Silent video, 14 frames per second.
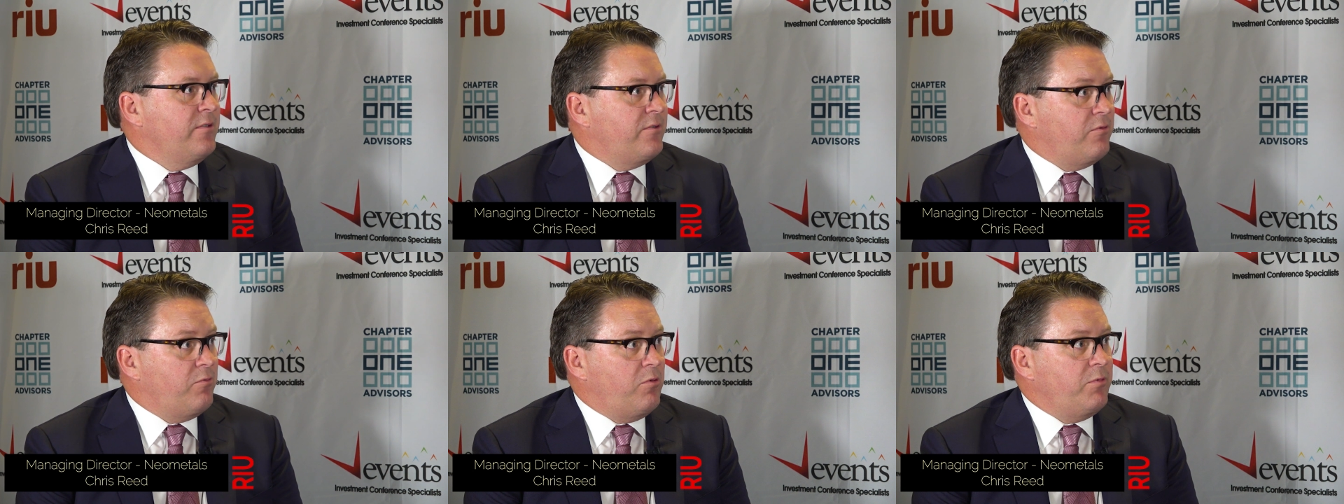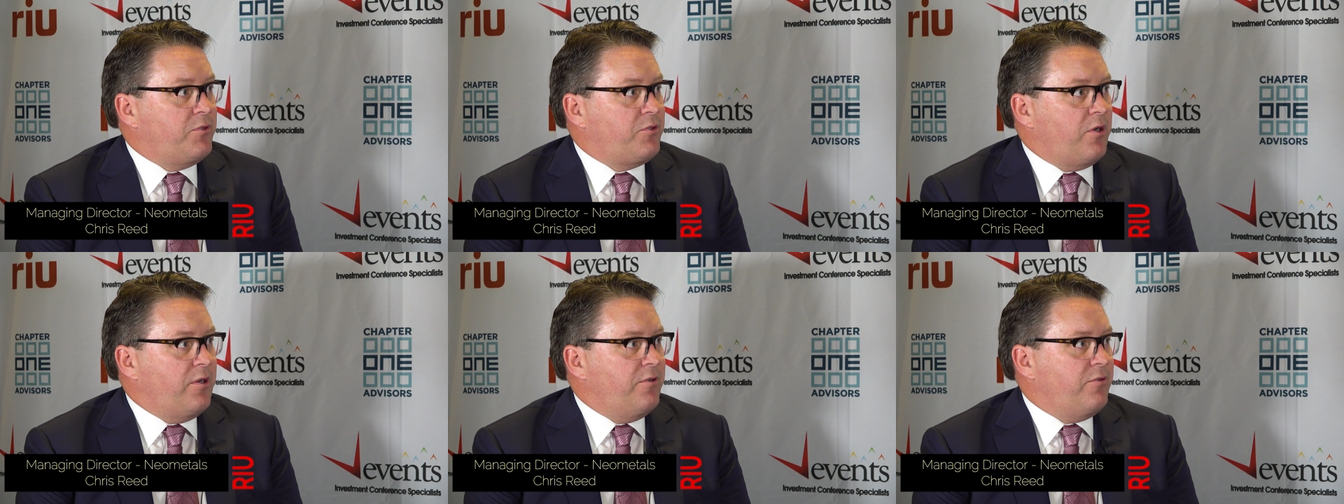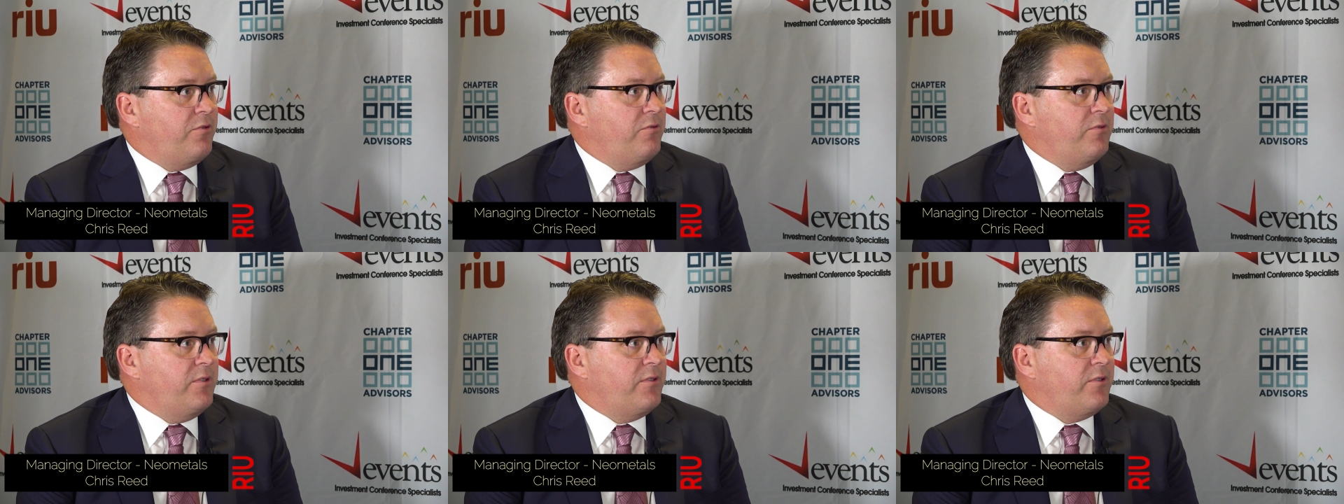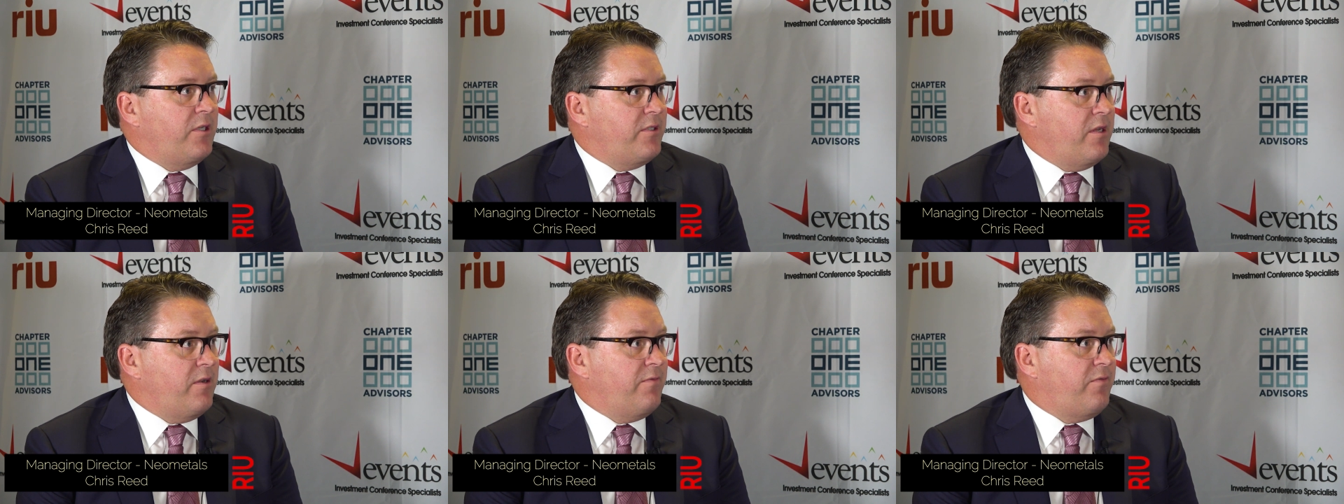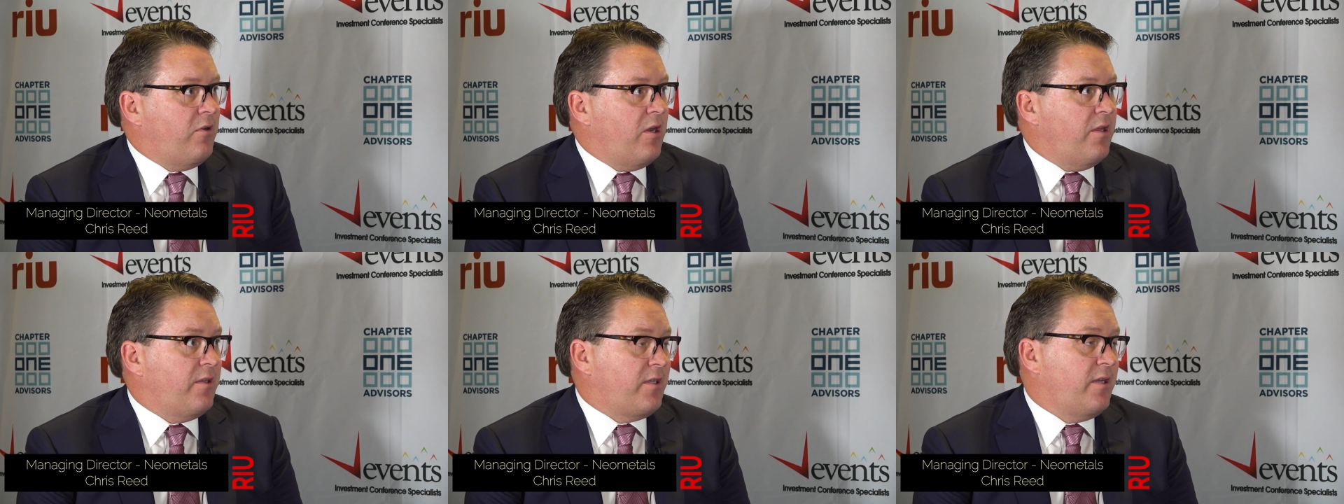So what we try to do is
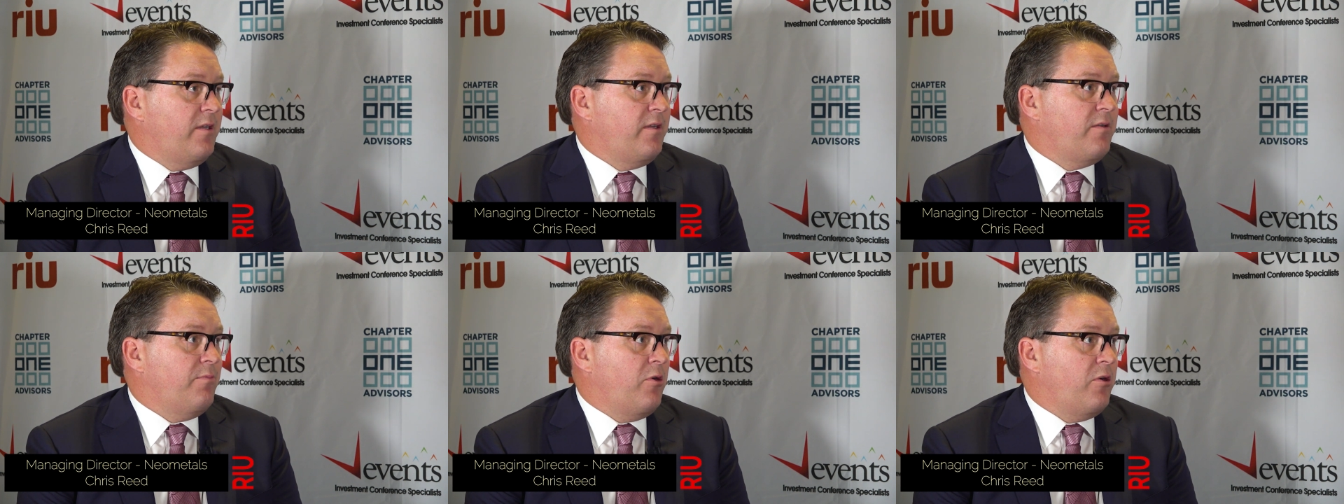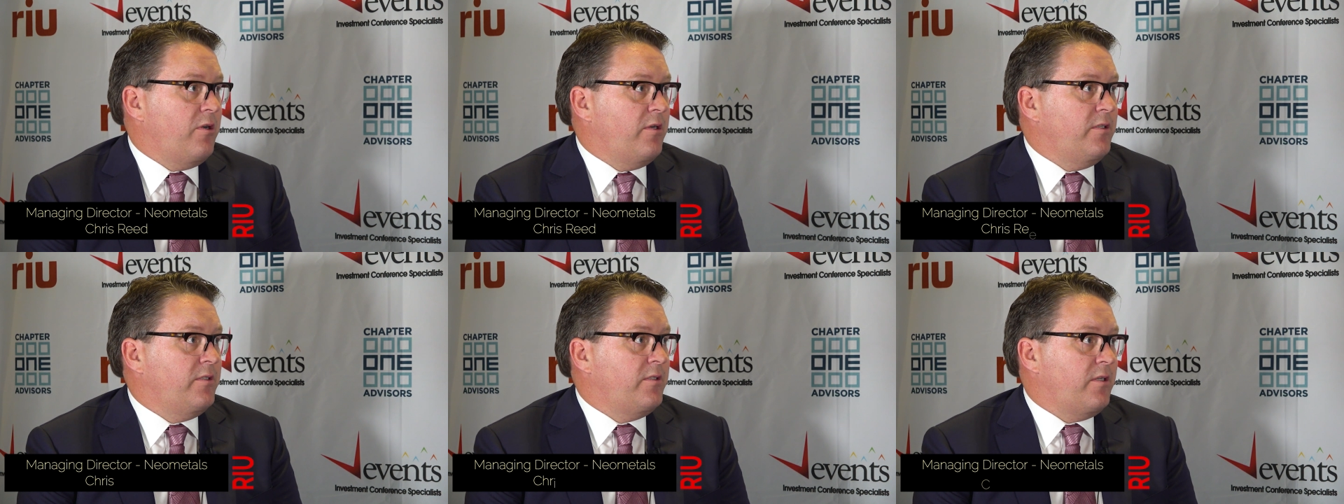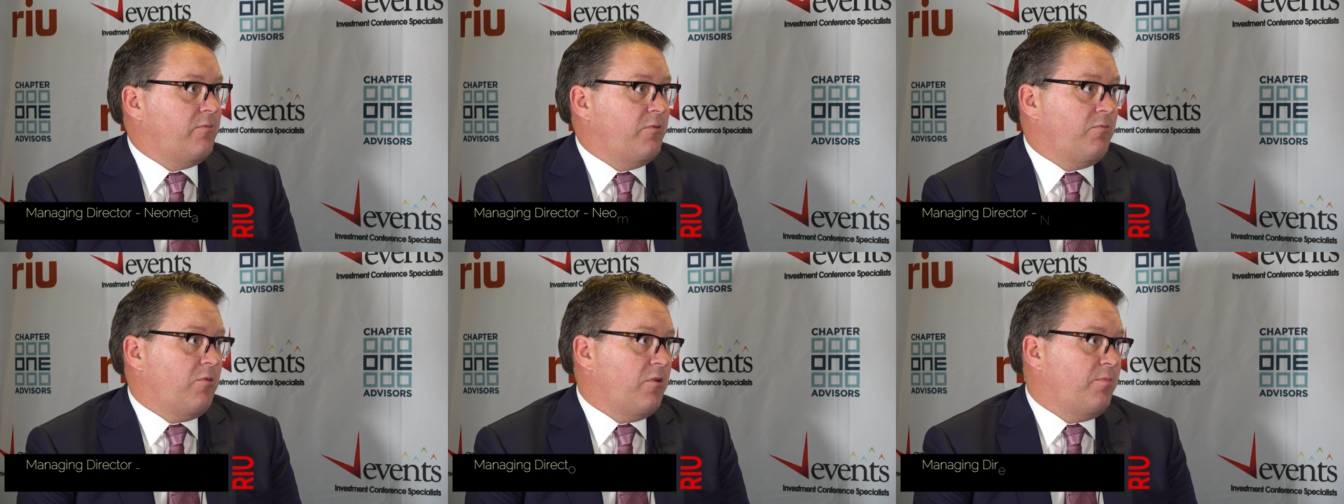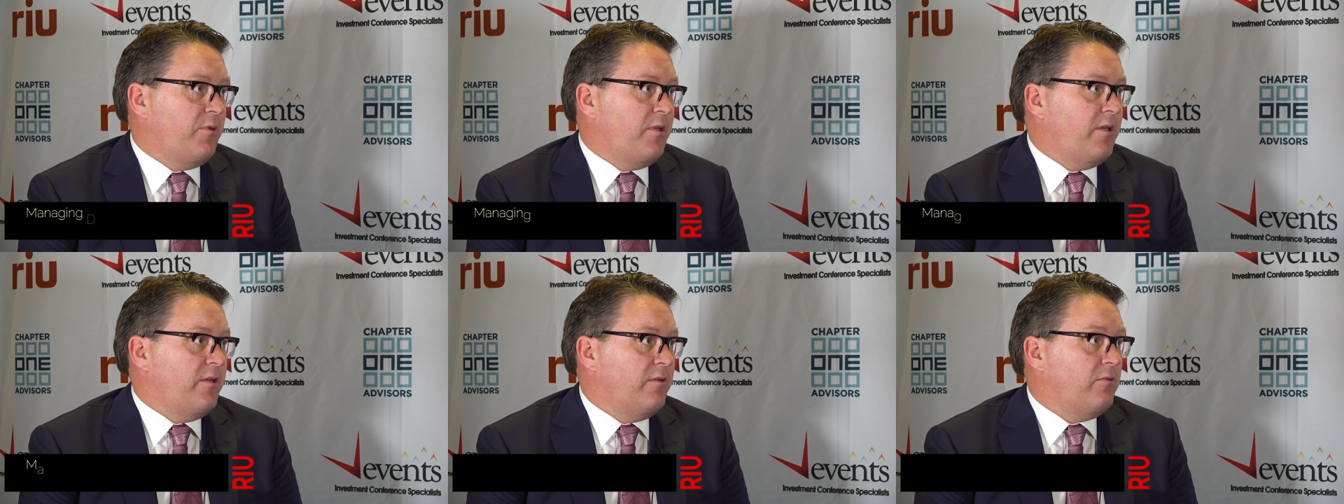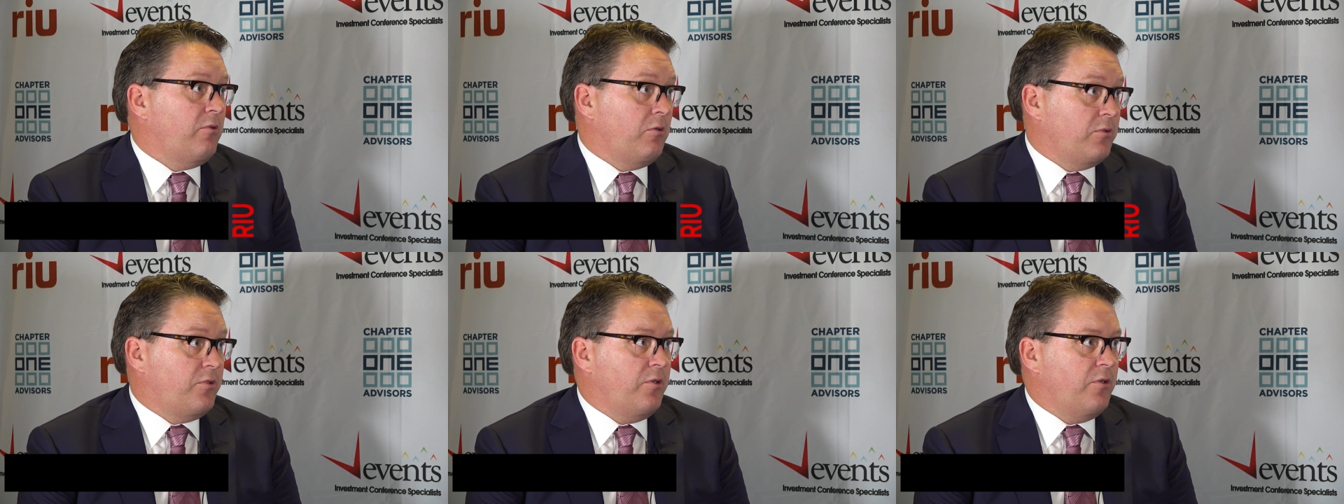identify the key commodities that we want to be in
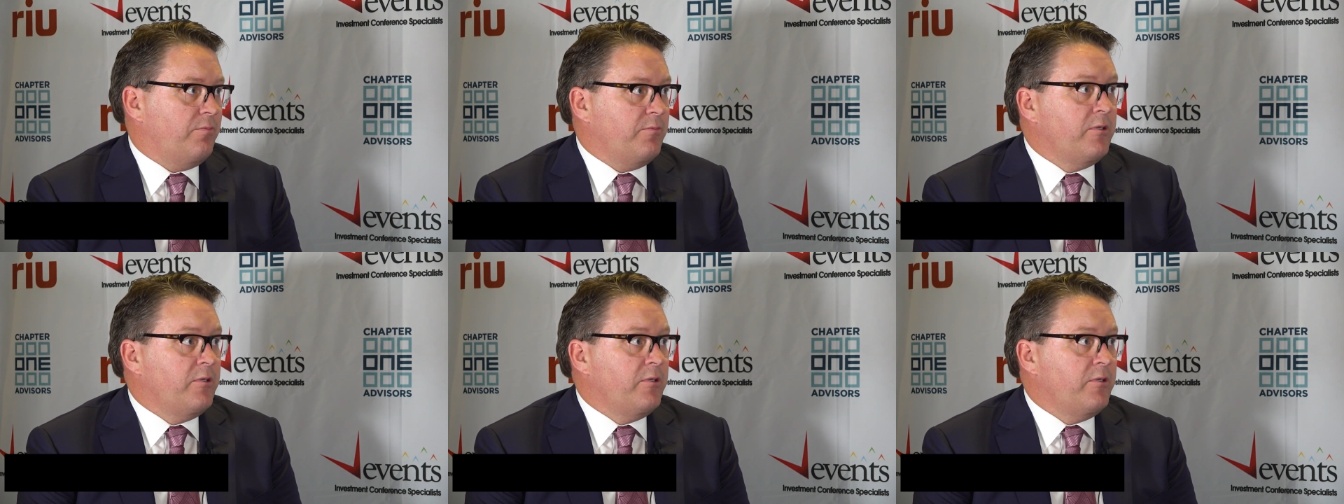long term.